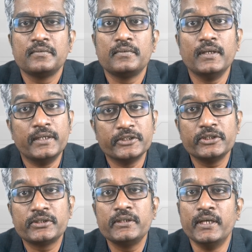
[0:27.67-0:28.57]
The
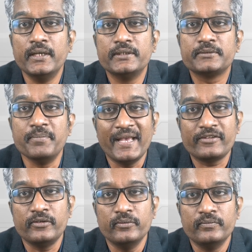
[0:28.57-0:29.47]
decision here is
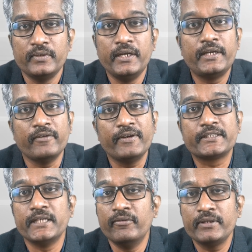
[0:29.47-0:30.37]
massive. It affects
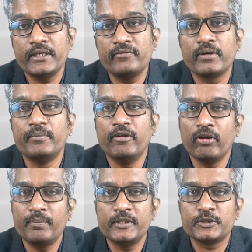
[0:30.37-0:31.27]
everything from
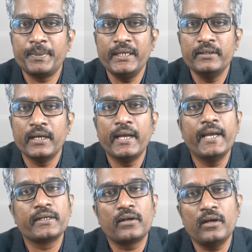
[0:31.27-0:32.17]
development speed
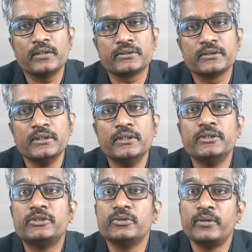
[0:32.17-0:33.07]
and cost
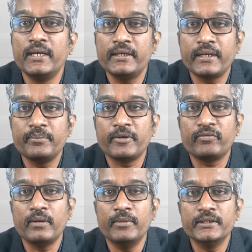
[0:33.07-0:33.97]
to real-time
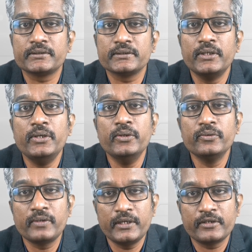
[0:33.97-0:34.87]
performance,
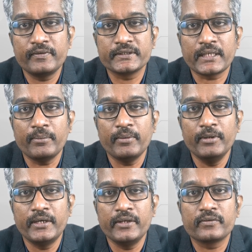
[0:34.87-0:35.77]
user interface
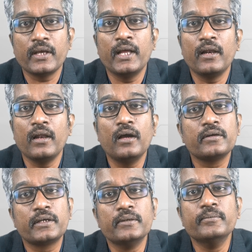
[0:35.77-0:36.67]
capabilities, and
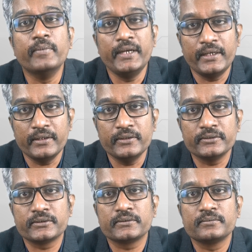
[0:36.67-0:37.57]
long-term maintenance.